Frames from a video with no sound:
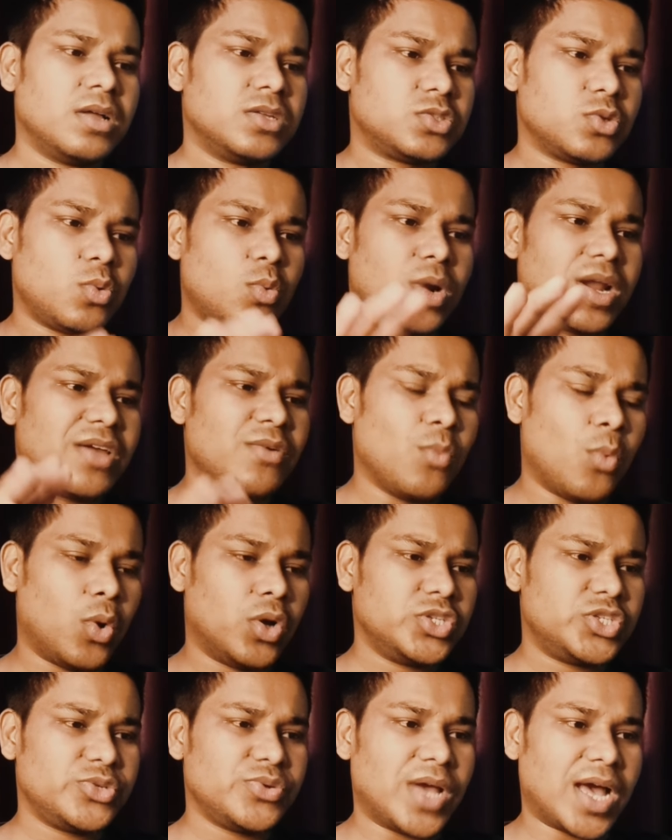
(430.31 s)
So what I
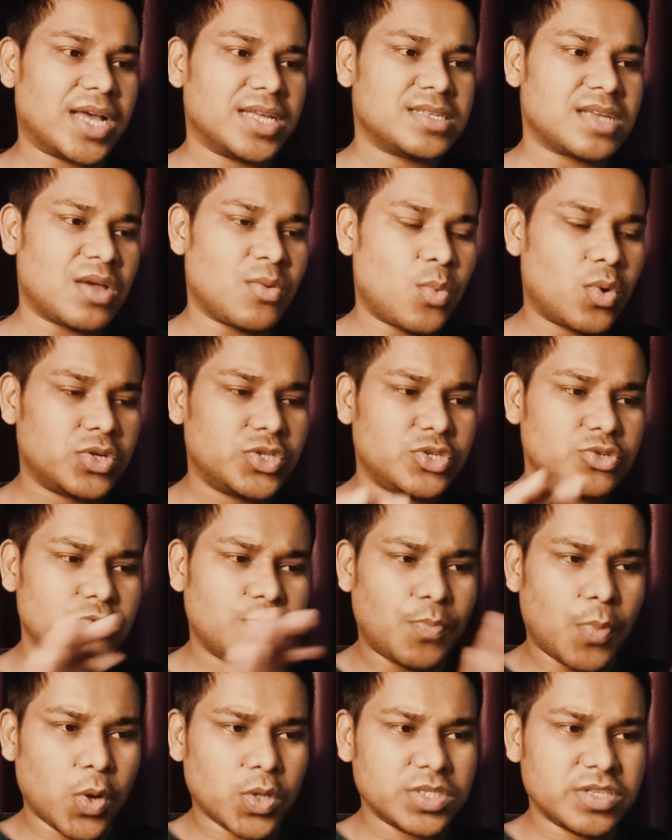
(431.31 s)
want you guys, I want you
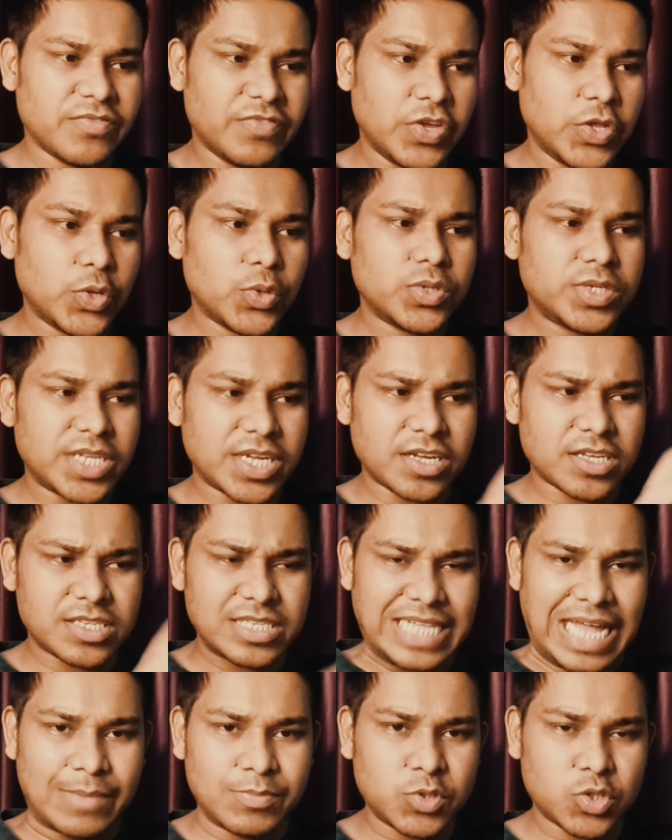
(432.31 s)
to pause the video, take a
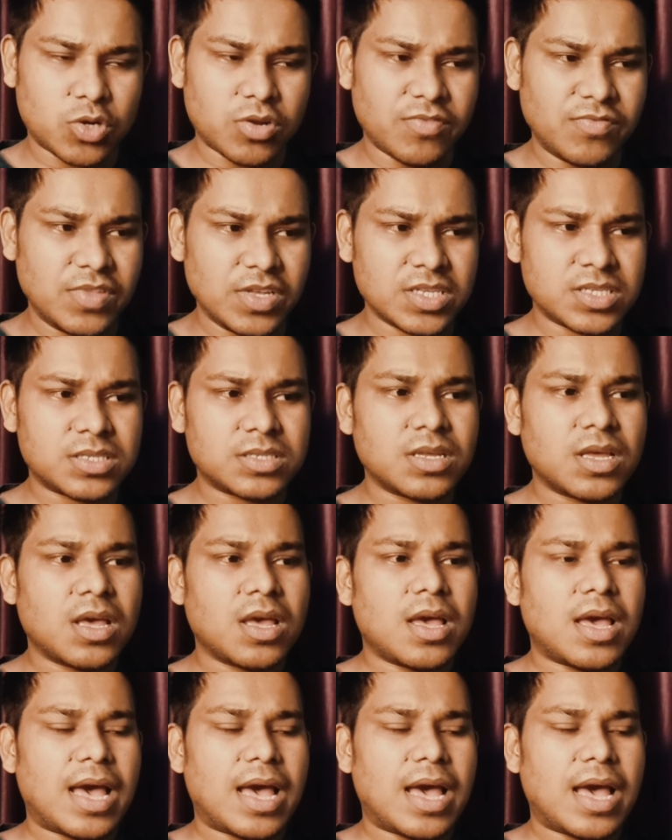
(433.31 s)
snapshot of this